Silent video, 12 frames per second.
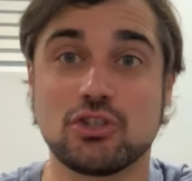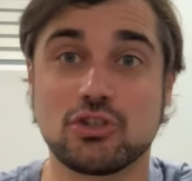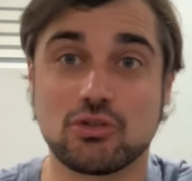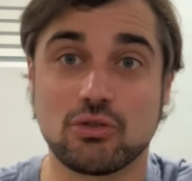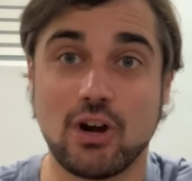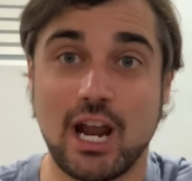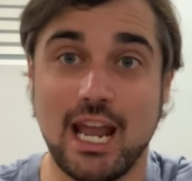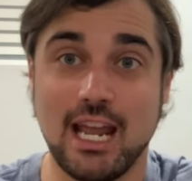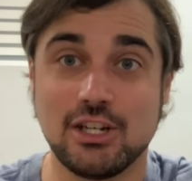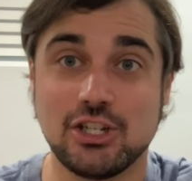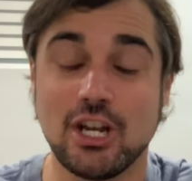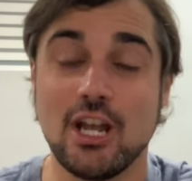
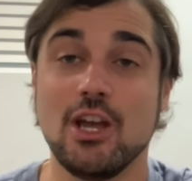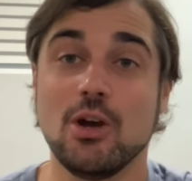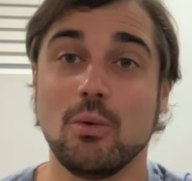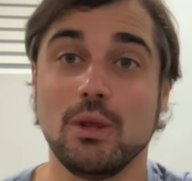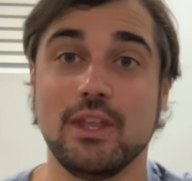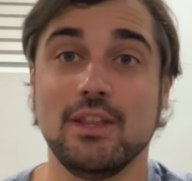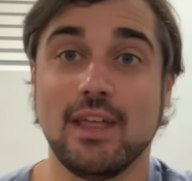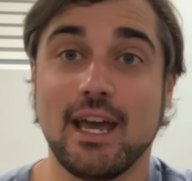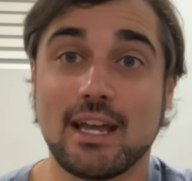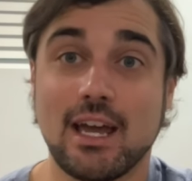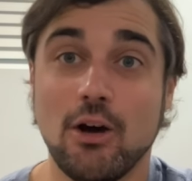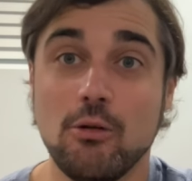stretch within
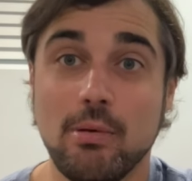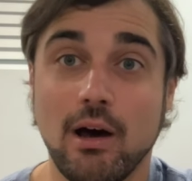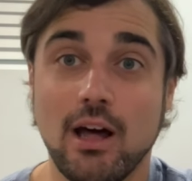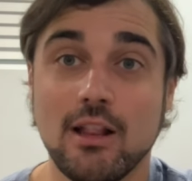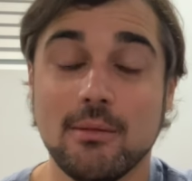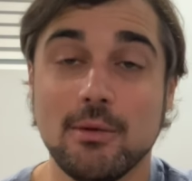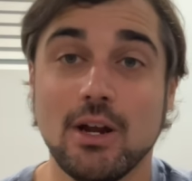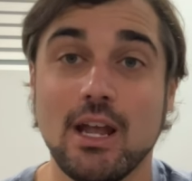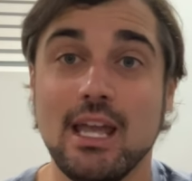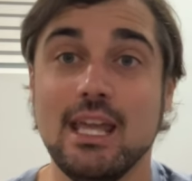that copolymer,